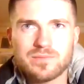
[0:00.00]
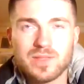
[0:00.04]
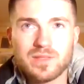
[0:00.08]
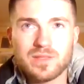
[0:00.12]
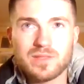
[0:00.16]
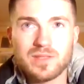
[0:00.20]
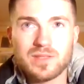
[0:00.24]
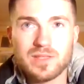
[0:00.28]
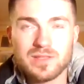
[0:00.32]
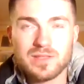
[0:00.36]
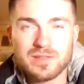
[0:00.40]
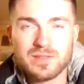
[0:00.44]

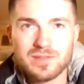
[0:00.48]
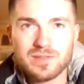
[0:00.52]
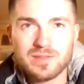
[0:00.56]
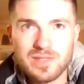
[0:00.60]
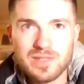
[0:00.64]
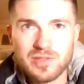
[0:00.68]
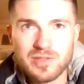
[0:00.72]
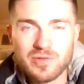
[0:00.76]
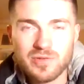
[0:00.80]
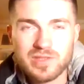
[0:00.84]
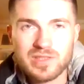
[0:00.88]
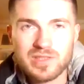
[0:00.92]
Yeah,
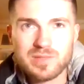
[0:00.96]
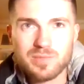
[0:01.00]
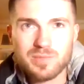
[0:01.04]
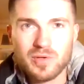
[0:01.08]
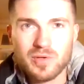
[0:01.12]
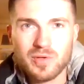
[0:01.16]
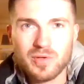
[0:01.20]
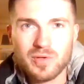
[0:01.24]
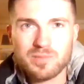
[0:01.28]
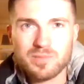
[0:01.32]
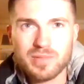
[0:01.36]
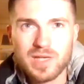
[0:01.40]
the increased
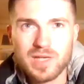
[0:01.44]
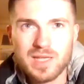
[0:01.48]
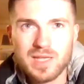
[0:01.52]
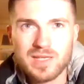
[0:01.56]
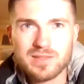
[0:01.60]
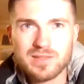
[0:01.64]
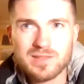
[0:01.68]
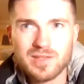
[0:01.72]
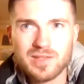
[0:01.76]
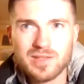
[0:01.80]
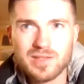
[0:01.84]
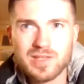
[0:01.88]
ball and
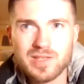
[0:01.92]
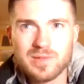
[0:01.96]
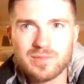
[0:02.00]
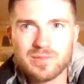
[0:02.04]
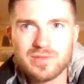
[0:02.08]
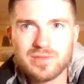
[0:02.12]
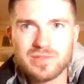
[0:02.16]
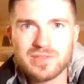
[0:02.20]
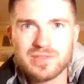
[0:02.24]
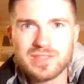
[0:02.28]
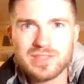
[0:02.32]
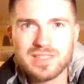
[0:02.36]
play
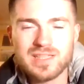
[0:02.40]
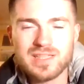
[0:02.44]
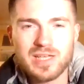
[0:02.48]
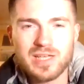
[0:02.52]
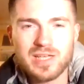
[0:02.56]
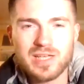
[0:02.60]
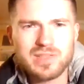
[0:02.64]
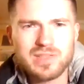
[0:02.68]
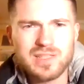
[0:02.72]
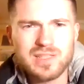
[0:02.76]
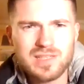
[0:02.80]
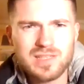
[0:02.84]
time. You've seen
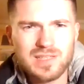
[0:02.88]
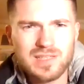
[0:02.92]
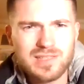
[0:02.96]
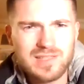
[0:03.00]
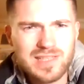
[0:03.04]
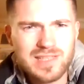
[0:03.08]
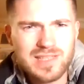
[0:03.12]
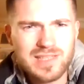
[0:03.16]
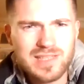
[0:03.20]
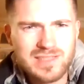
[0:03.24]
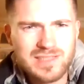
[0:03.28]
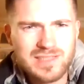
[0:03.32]
how
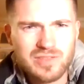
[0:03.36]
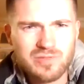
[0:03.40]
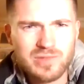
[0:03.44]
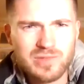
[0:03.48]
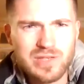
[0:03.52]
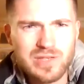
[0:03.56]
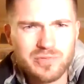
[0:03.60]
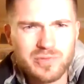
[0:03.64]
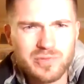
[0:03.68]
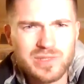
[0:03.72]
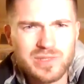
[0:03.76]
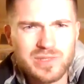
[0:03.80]
lenient
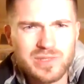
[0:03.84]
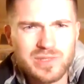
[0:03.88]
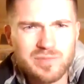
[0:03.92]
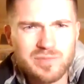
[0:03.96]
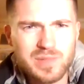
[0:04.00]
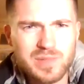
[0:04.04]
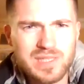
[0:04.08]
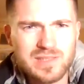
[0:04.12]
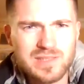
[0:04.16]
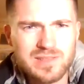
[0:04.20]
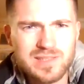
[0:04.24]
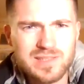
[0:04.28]
referees have
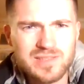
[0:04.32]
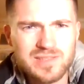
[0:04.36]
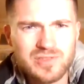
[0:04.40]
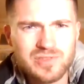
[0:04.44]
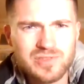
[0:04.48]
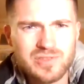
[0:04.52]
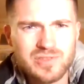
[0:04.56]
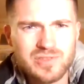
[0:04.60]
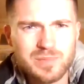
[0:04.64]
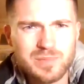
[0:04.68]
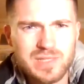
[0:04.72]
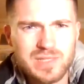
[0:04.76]
been. I think
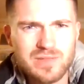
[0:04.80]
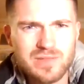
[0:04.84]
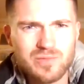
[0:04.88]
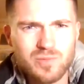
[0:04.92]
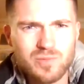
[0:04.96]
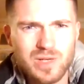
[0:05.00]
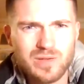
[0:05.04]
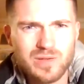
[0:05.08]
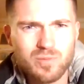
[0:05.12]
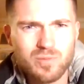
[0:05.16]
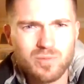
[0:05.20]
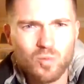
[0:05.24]
there's only been,
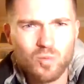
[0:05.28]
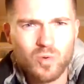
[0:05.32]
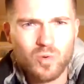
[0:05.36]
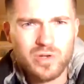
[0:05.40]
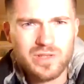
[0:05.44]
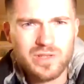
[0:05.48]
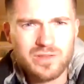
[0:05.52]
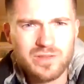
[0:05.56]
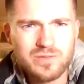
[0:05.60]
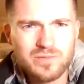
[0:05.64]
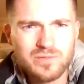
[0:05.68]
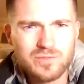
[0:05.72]
what,
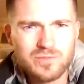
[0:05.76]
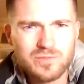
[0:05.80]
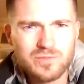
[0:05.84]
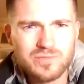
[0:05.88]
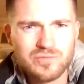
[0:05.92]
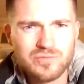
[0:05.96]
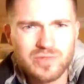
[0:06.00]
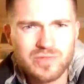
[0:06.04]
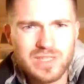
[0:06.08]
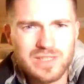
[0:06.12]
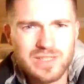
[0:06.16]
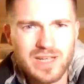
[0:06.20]
one
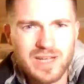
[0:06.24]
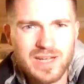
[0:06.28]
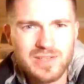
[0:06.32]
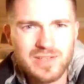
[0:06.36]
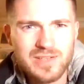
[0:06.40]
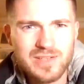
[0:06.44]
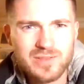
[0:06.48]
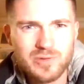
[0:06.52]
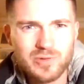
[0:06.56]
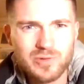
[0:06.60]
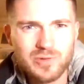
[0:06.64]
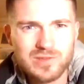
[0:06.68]
red
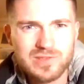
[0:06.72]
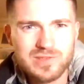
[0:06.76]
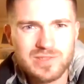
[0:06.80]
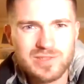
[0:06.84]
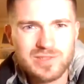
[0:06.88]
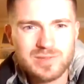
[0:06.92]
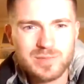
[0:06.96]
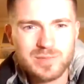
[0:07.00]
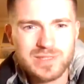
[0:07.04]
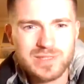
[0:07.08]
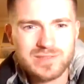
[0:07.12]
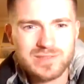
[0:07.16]
card the whole
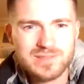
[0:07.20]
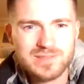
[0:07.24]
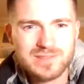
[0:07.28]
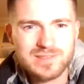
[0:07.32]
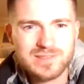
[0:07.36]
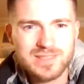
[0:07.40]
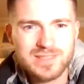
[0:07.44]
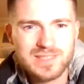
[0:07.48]
tournament?